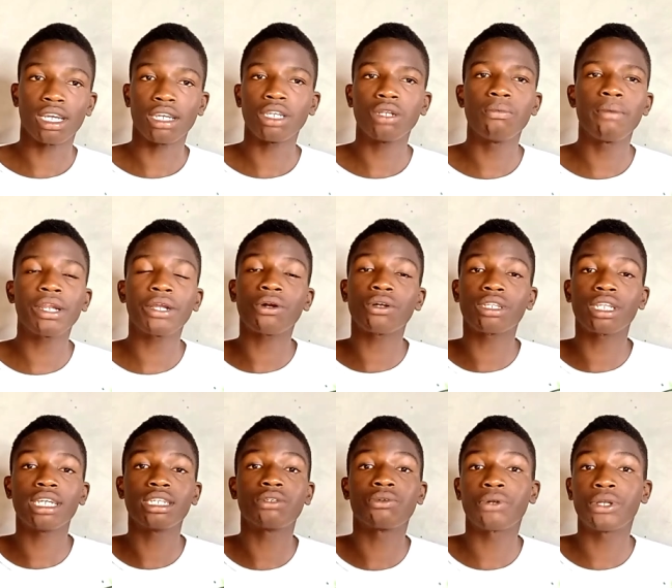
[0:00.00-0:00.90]
You know, many
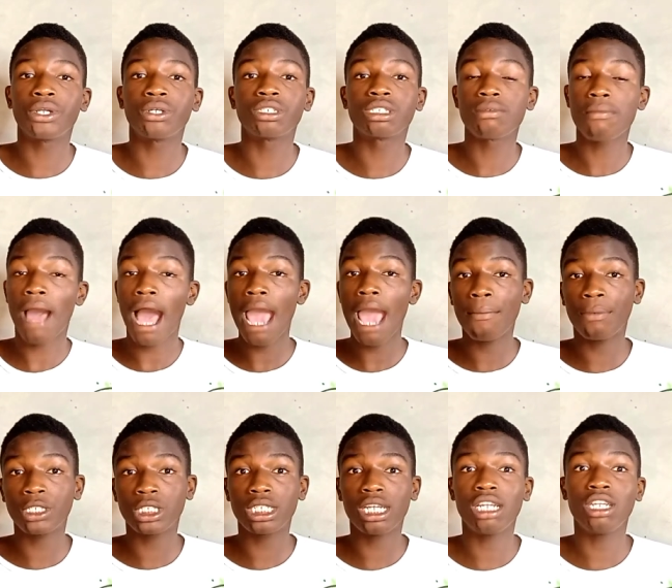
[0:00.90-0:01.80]
content creators, I
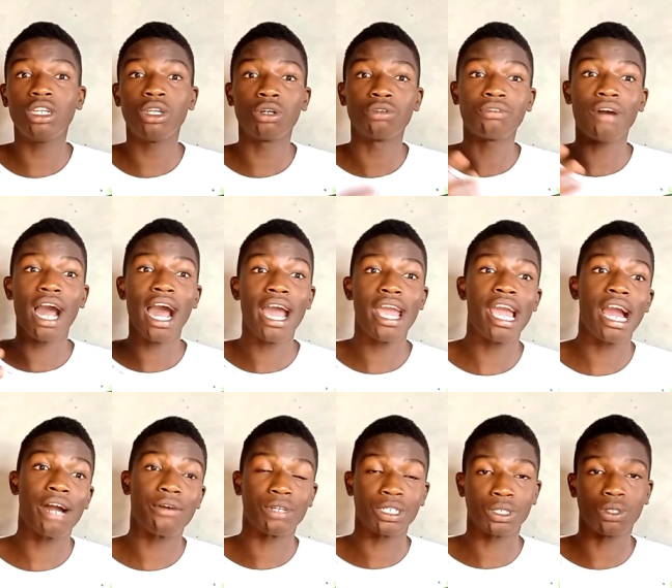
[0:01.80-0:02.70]
personally love
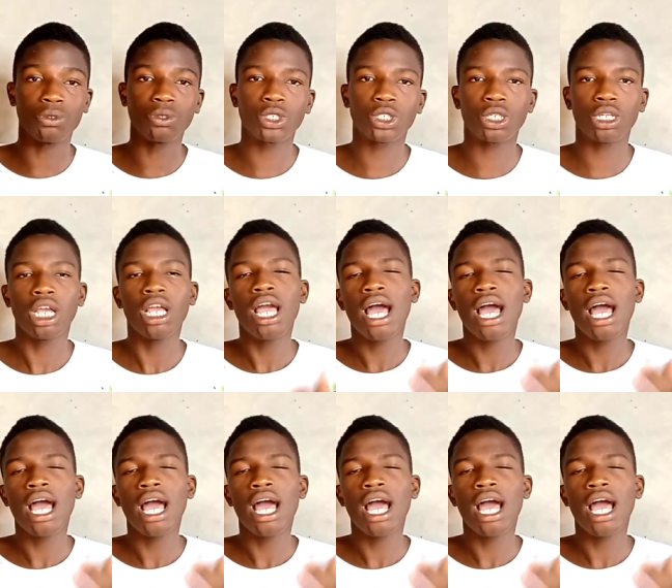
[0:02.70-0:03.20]
higher resolution.